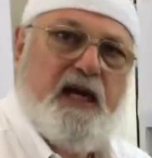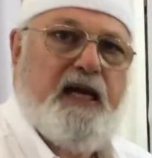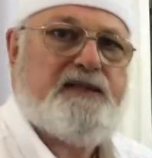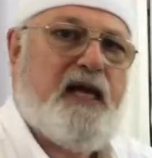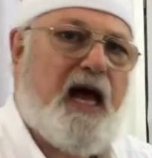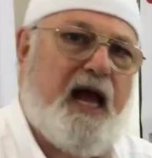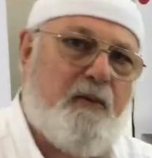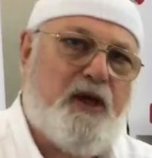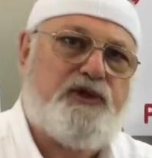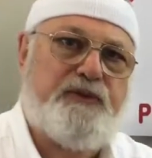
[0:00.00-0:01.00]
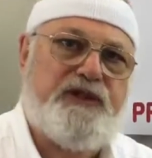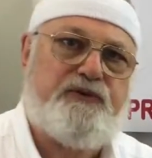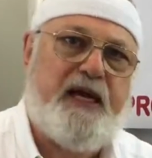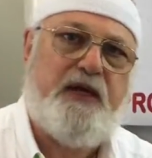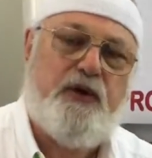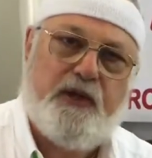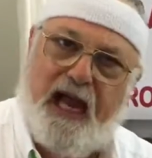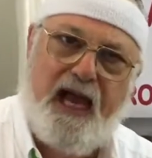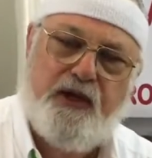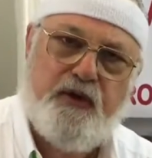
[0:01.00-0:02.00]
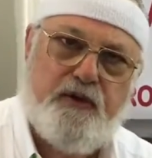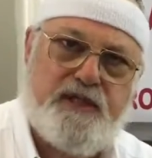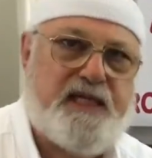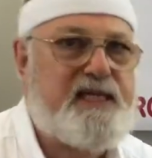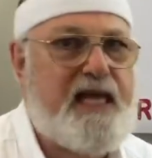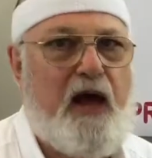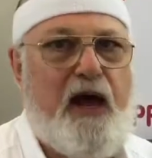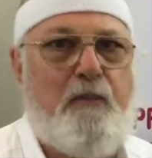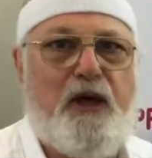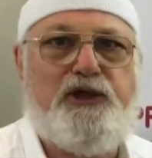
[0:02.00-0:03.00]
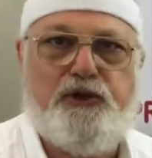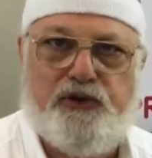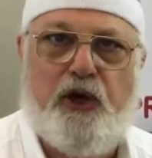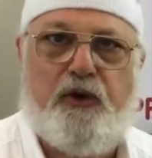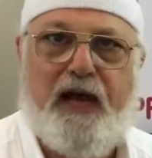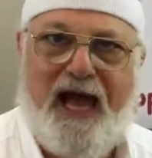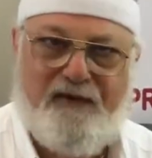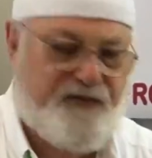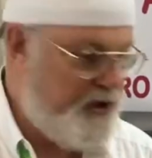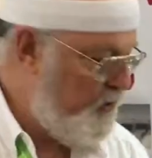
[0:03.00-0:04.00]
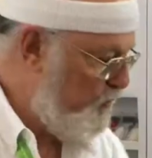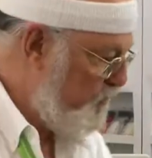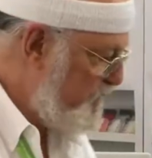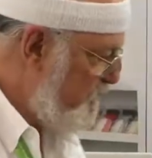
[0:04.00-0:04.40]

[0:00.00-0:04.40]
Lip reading: It's not how much restraint you can use, it's now how much you don't have to use.